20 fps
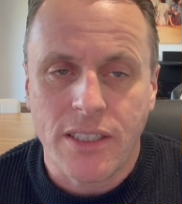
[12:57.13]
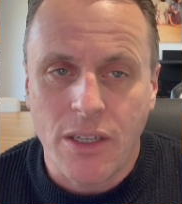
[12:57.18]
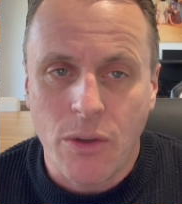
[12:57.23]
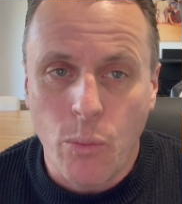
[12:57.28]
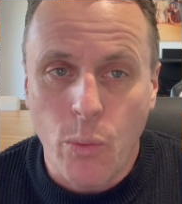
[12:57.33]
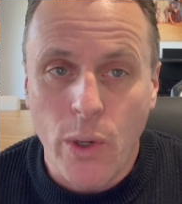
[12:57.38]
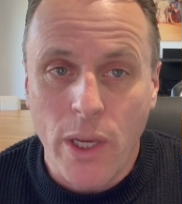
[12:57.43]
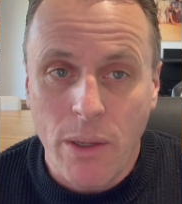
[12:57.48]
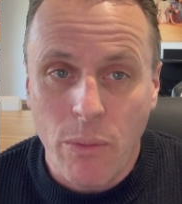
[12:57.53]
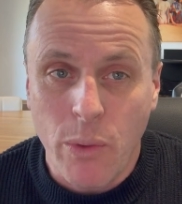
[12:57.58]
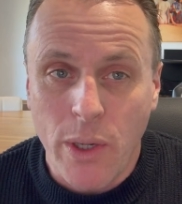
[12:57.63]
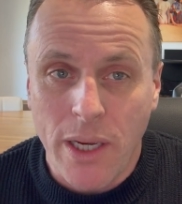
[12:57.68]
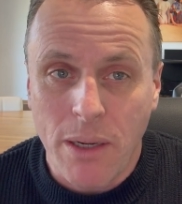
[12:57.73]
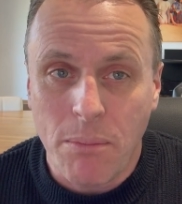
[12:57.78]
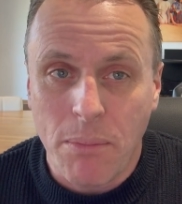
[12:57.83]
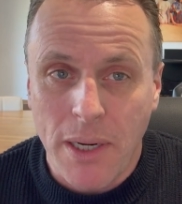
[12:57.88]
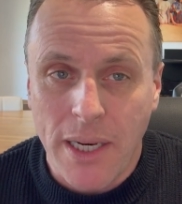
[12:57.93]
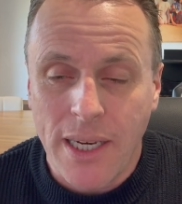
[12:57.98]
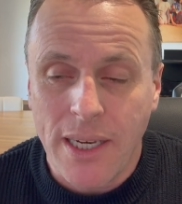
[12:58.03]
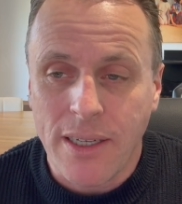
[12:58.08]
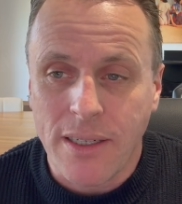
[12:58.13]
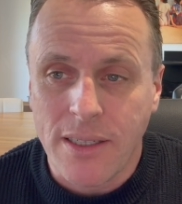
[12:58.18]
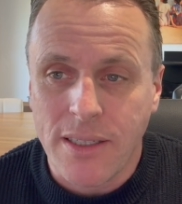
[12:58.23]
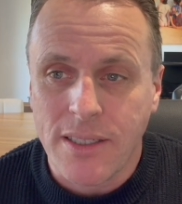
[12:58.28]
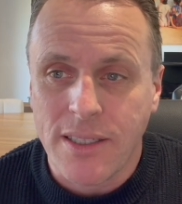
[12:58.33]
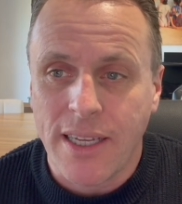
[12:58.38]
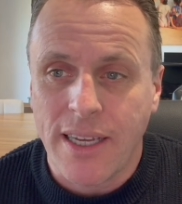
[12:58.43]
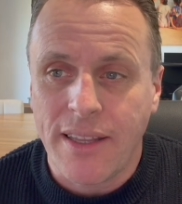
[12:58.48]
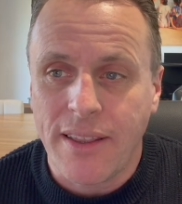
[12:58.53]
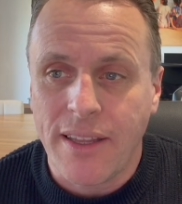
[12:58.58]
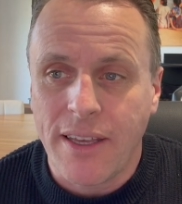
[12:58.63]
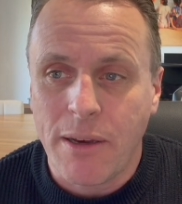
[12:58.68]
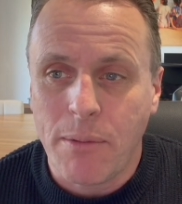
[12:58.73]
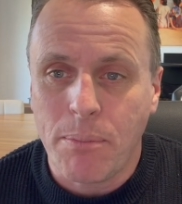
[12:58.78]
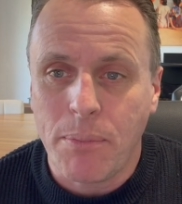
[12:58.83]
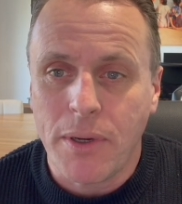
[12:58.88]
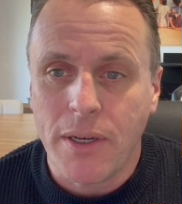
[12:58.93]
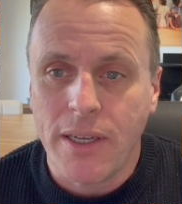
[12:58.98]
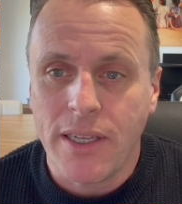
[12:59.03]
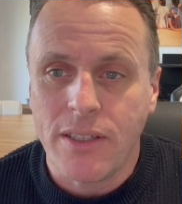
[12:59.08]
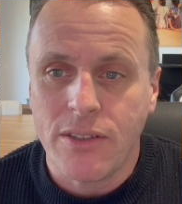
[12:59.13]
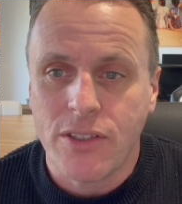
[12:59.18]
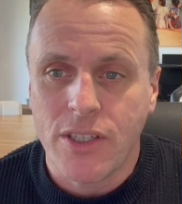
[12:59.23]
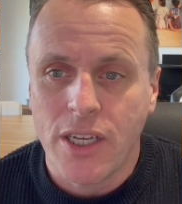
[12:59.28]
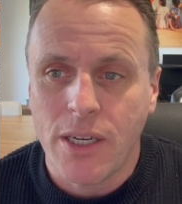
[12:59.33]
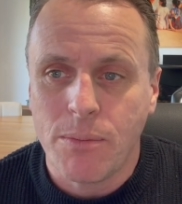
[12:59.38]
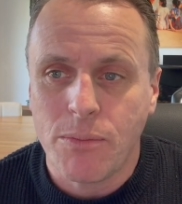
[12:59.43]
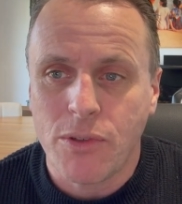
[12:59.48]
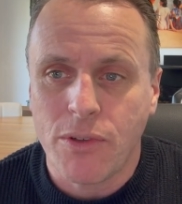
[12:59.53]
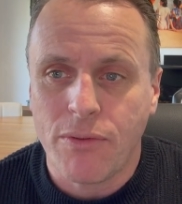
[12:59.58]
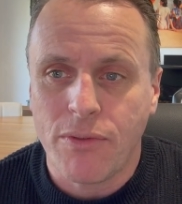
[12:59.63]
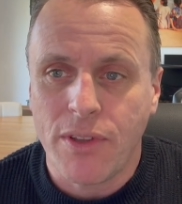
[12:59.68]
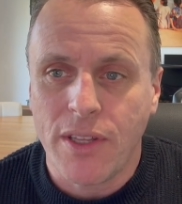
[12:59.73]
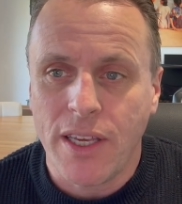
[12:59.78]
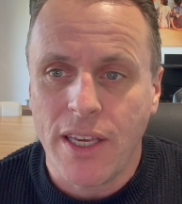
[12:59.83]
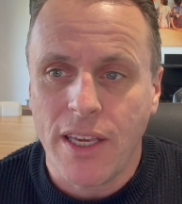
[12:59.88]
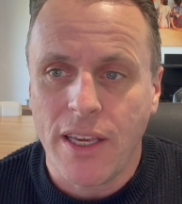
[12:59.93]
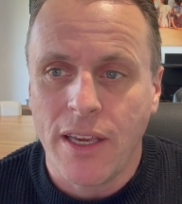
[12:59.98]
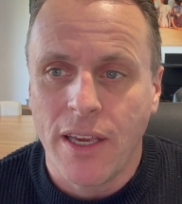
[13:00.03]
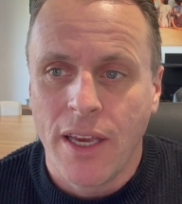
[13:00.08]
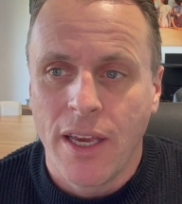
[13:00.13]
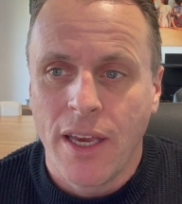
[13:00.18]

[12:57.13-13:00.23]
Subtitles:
and we completely understand that. But in terms of the